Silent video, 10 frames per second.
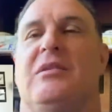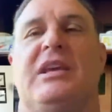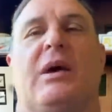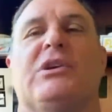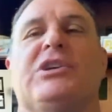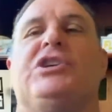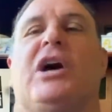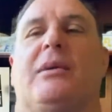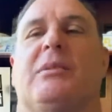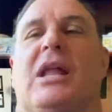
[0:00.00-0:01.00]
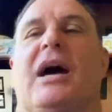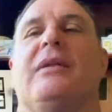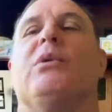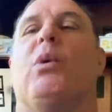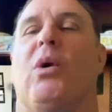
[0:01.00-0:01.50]
Yet we shot them a lot.
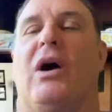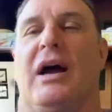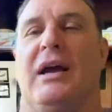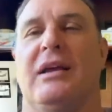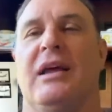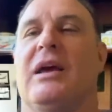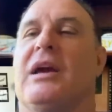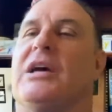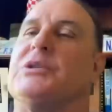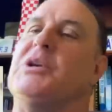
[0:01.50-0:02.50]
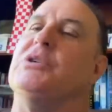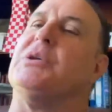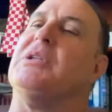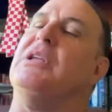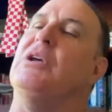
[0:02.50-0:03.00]
Why? Because we used
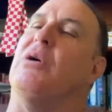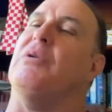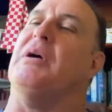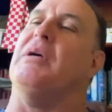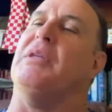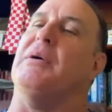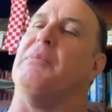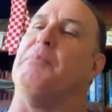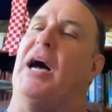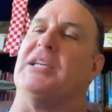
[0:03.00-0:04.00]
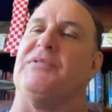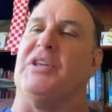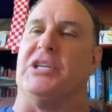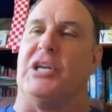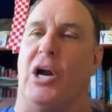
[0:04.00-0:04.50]
the positive
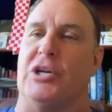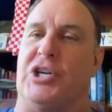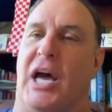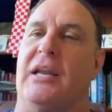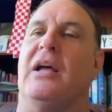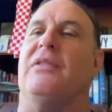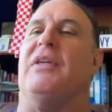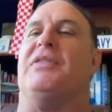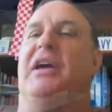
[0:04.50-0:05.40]
things in our jet that